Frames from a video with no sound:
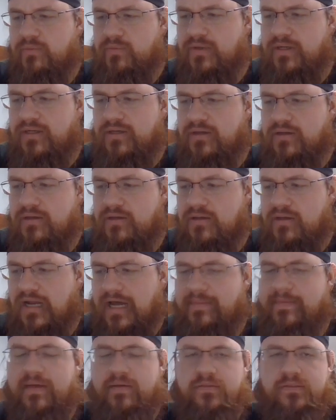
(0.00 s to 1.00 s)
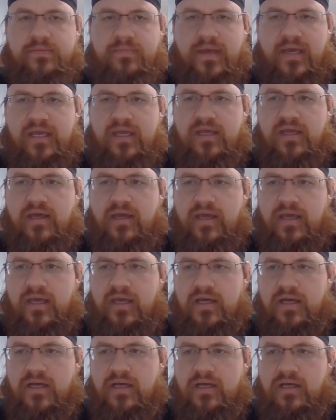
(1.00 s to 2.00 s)
when I'm able to make a,
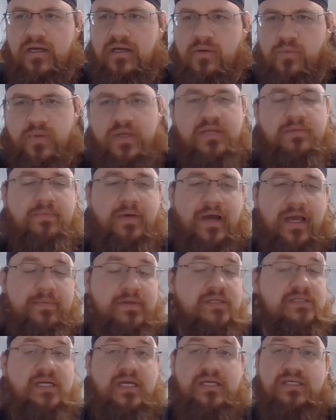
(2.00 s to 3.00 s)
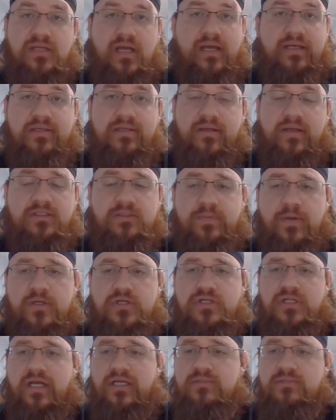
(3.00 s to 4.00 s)
uh, a weed pipe because I, I, I
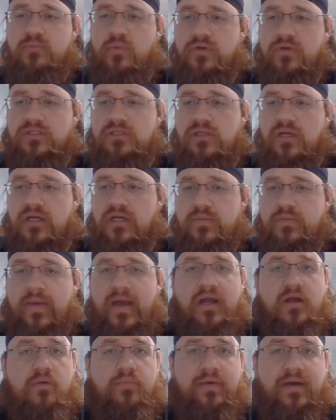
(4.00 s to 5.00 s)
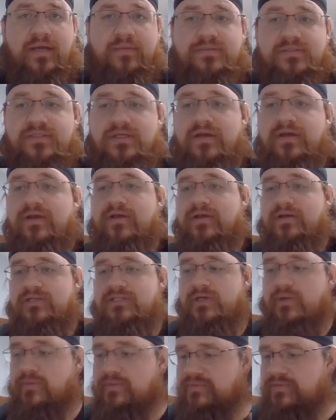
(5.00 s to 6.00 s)
specialize more in uh, tobacco pipes.
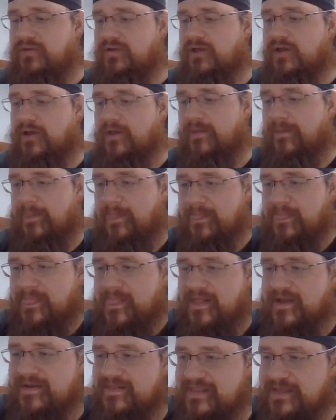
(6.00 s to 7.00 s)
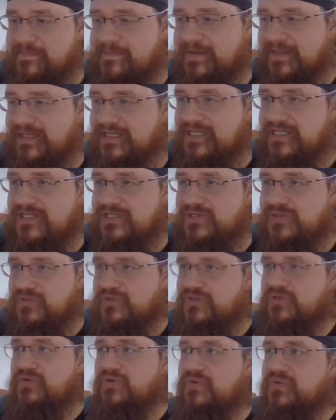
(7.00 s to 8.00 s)
So the ability to
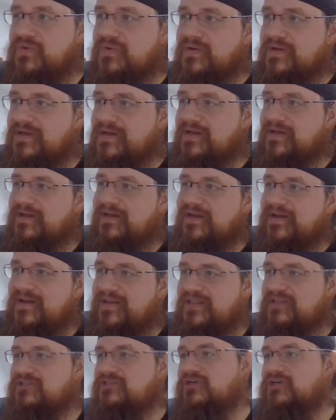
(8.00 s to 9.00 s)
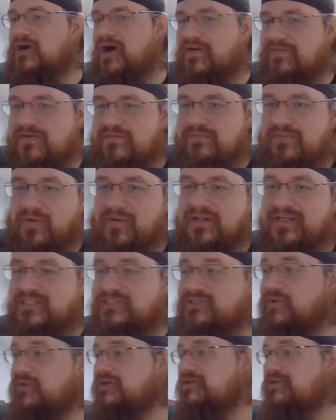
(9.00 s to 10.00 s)
do this Koffing bowl is
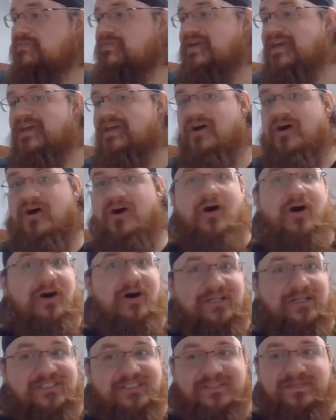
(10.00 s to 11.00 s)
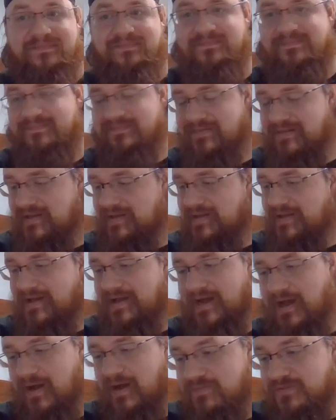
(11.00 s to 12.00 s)
going to be awesome.
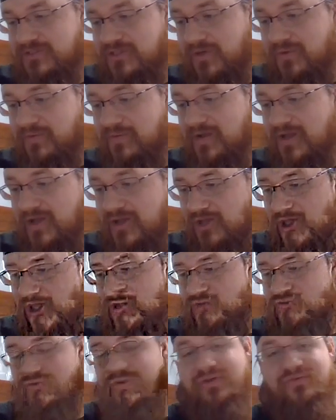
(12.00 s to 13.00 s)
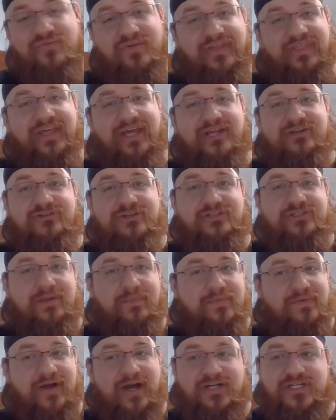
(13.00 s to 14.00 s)
Um, so three really interesting
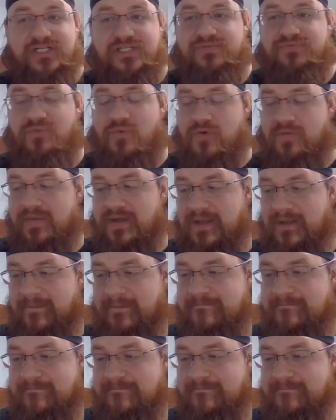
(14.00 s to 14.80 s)
projects for me